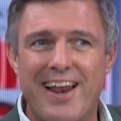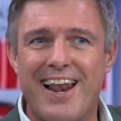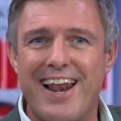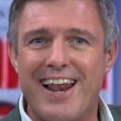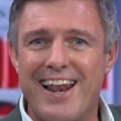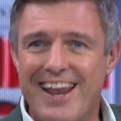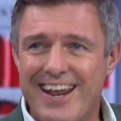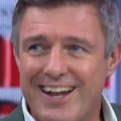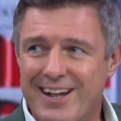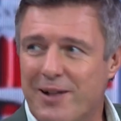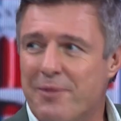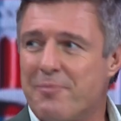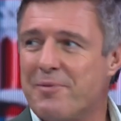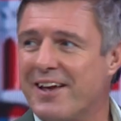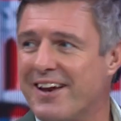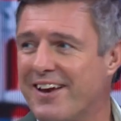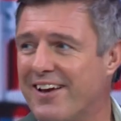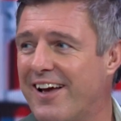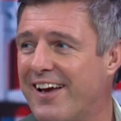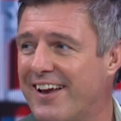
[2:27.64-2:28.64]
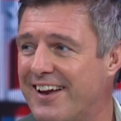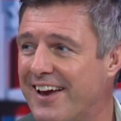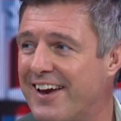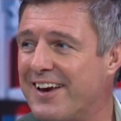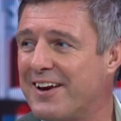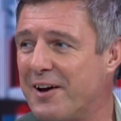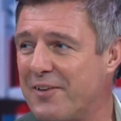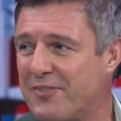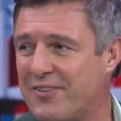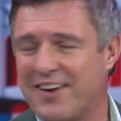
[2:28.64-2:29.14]
little bit of
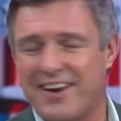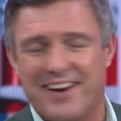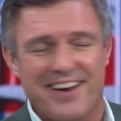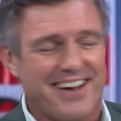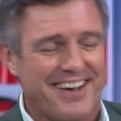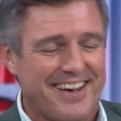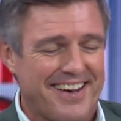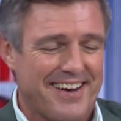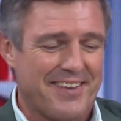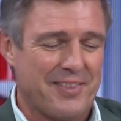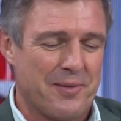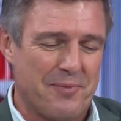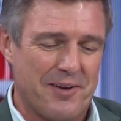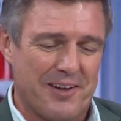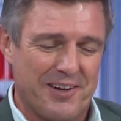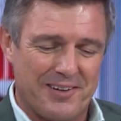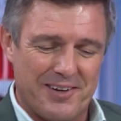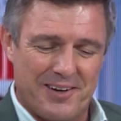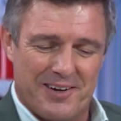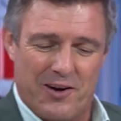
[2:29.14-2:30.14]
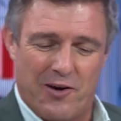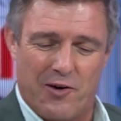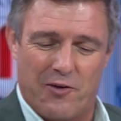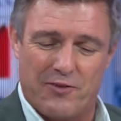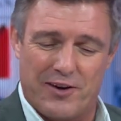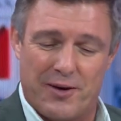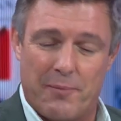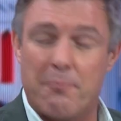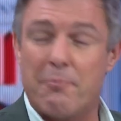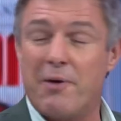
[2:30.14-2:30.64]
headache, I think, in the building
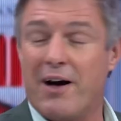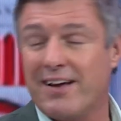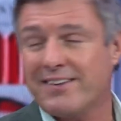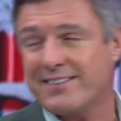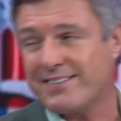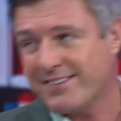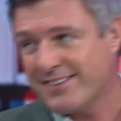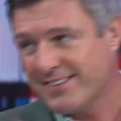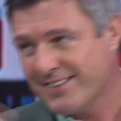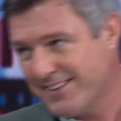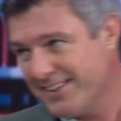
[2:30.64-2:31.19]
of it, but